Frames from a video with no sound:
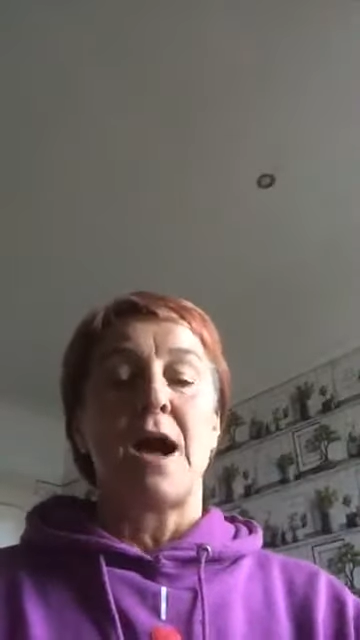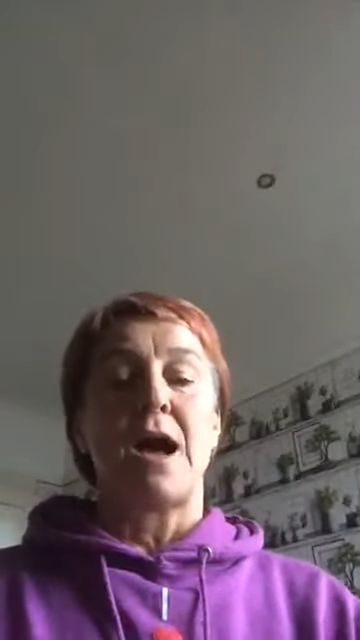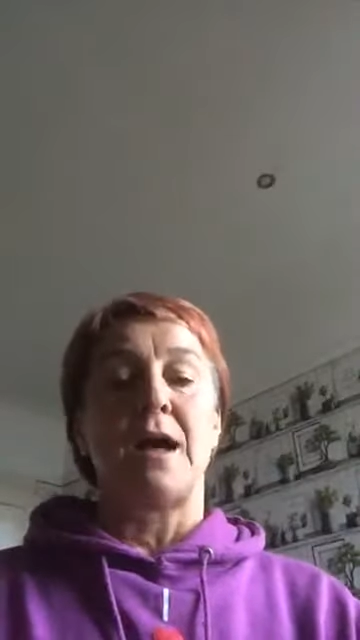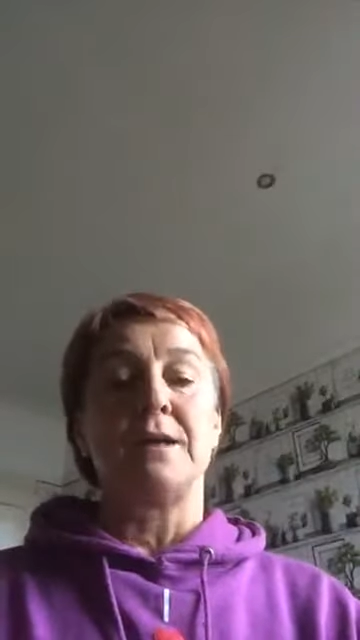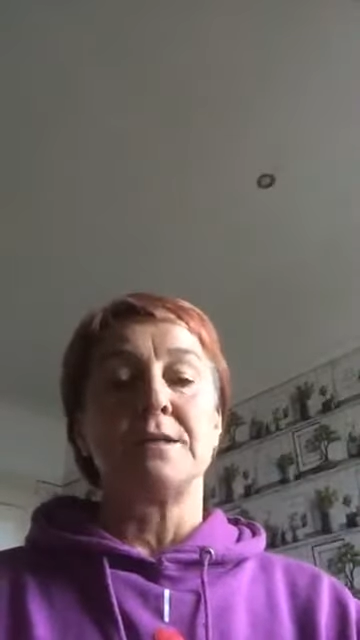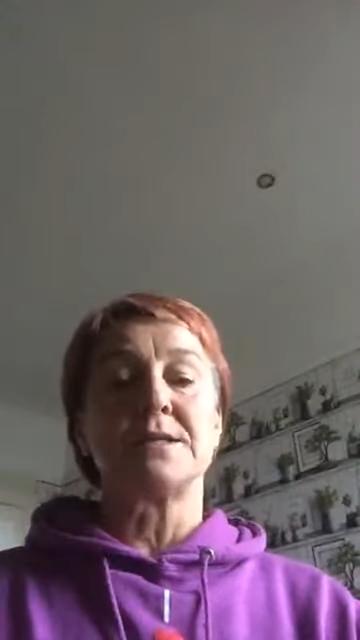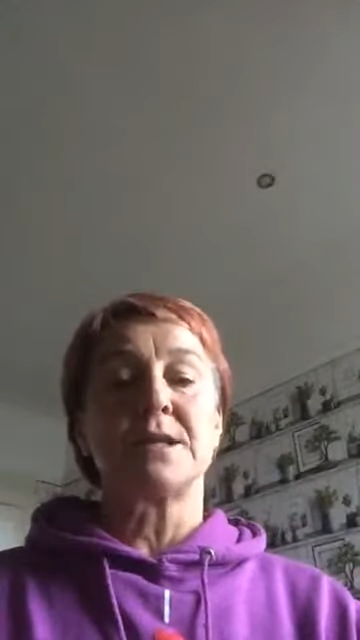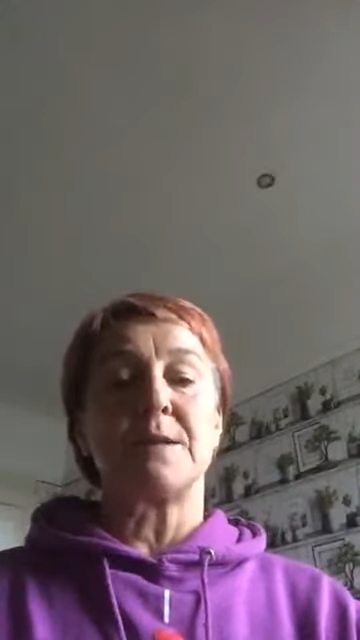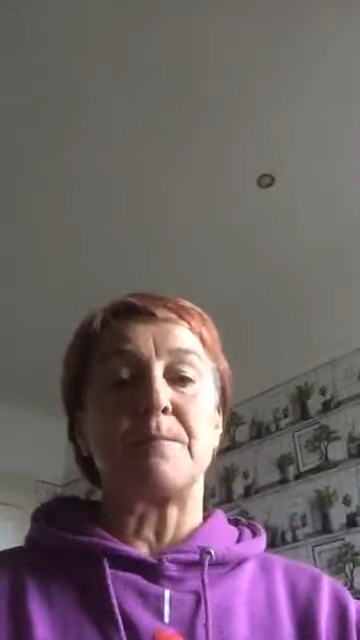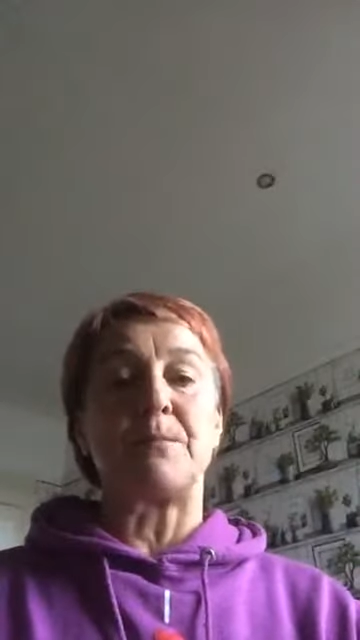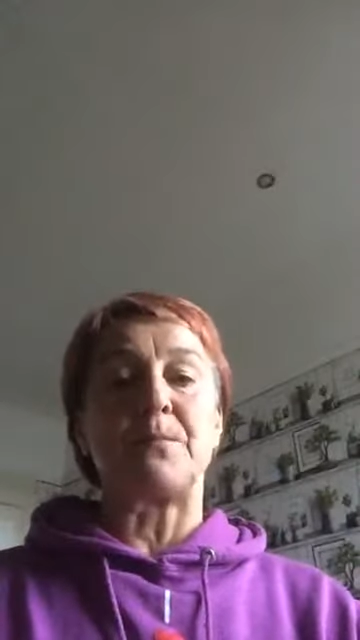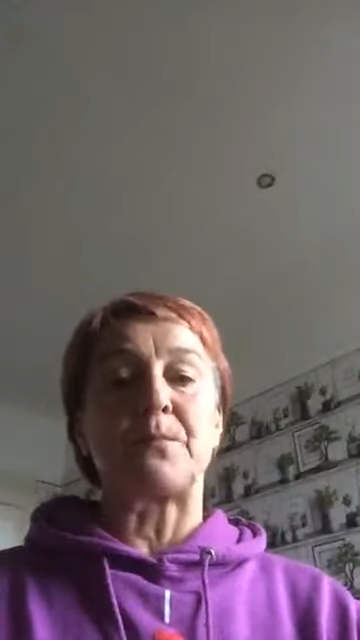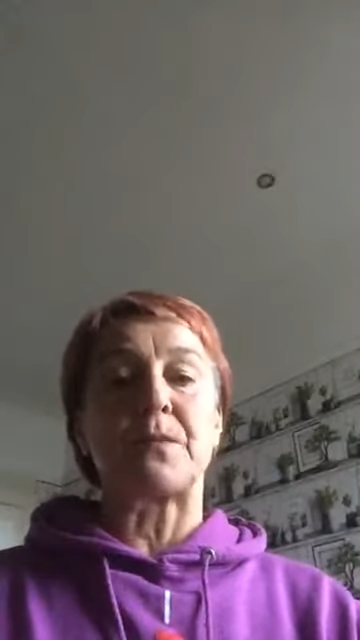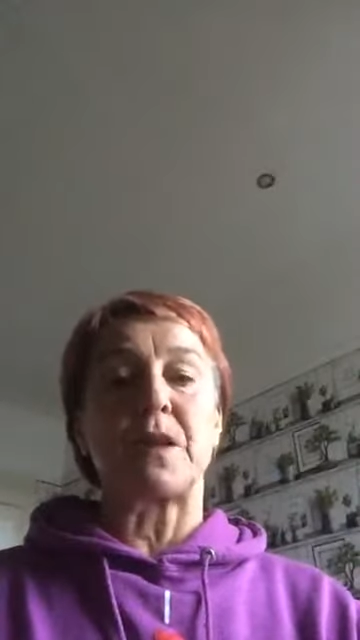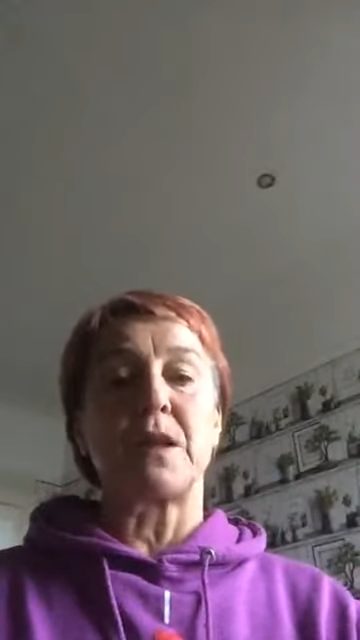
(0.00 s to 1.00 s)
And,
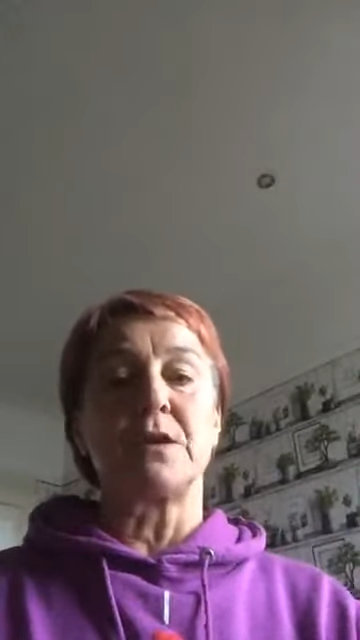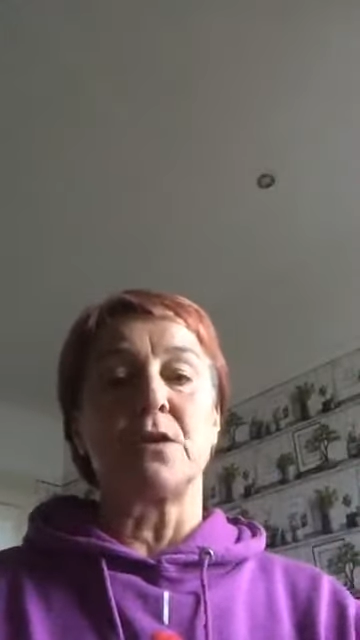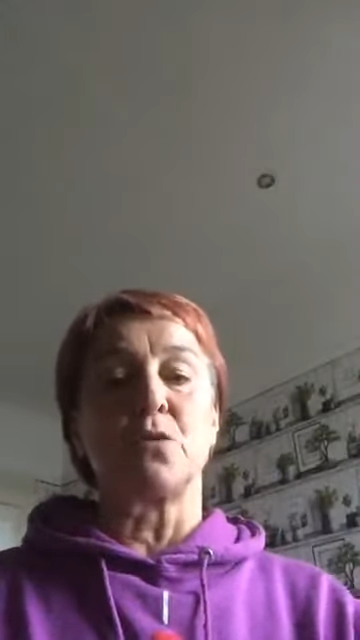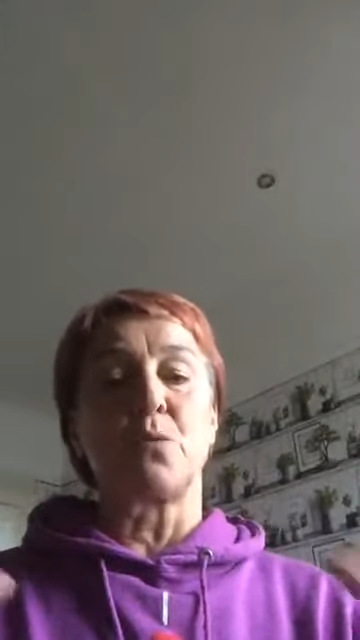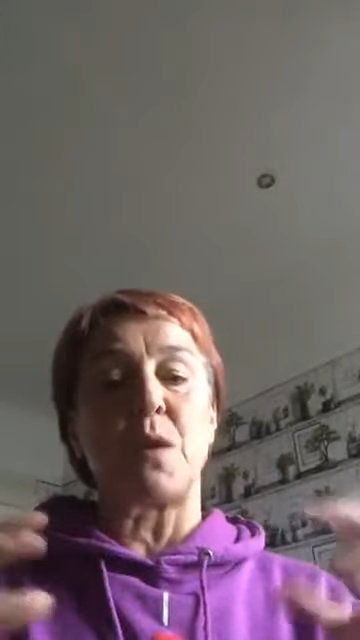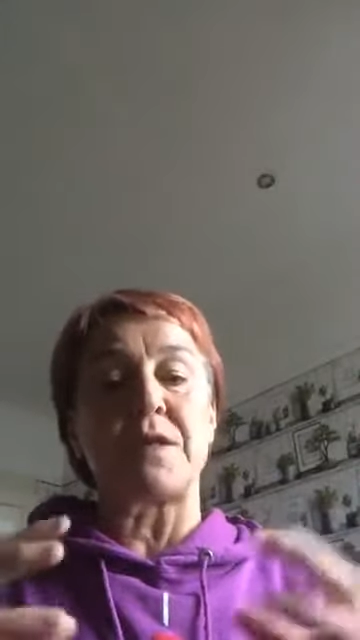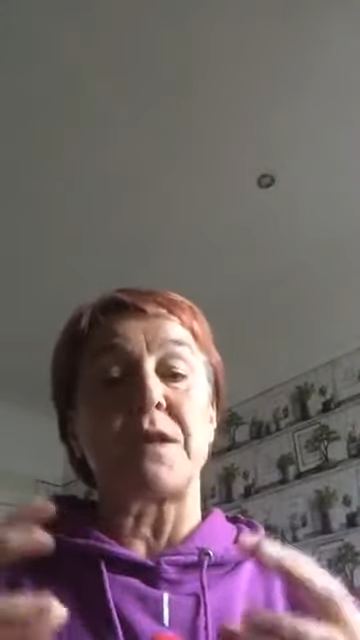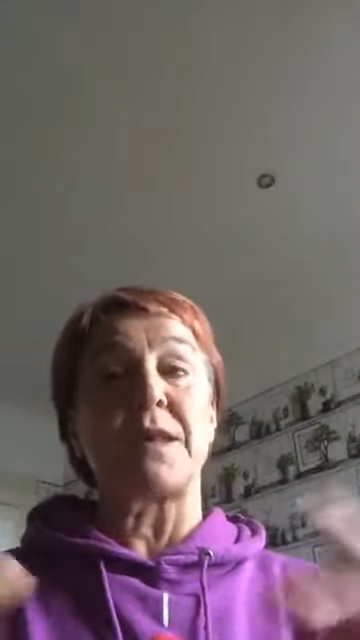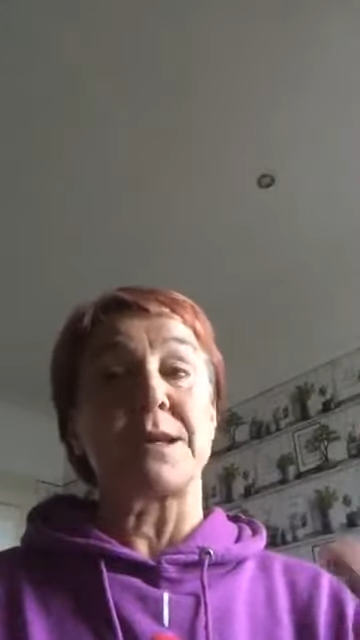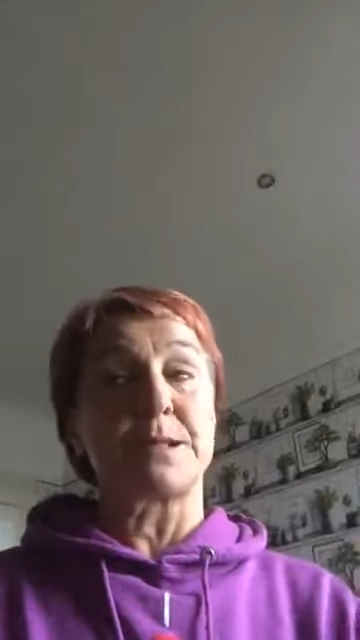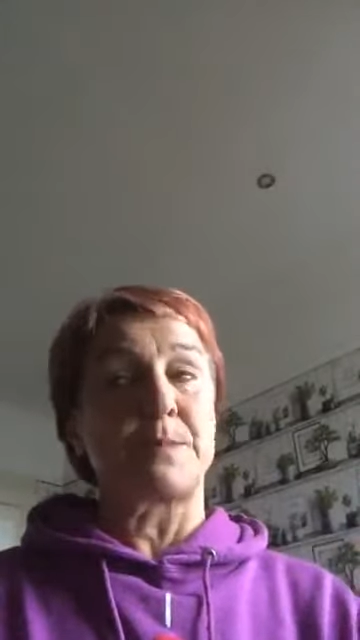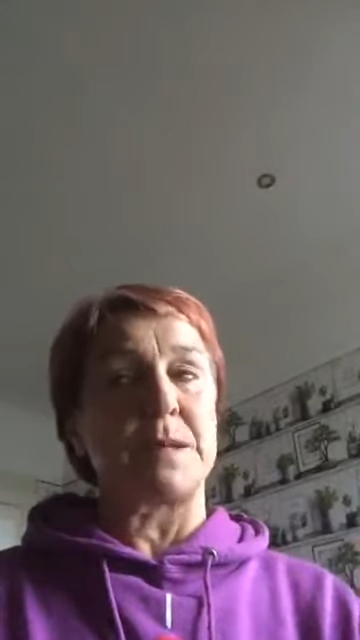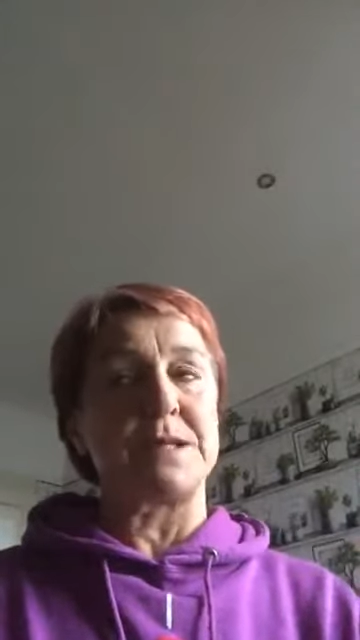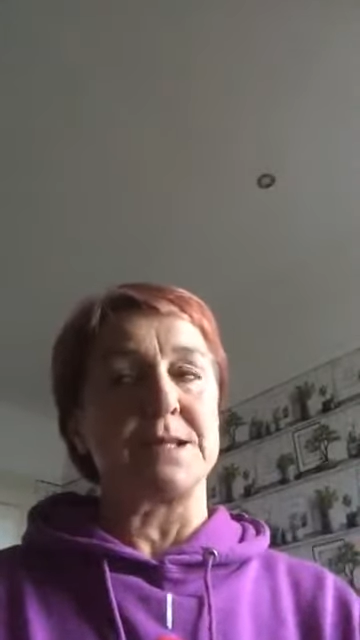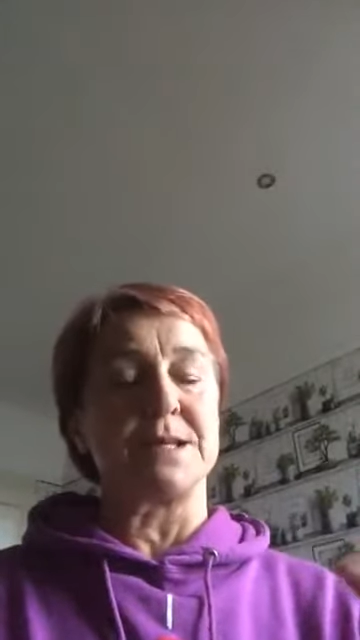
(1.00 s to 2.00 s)
you know, whether that's by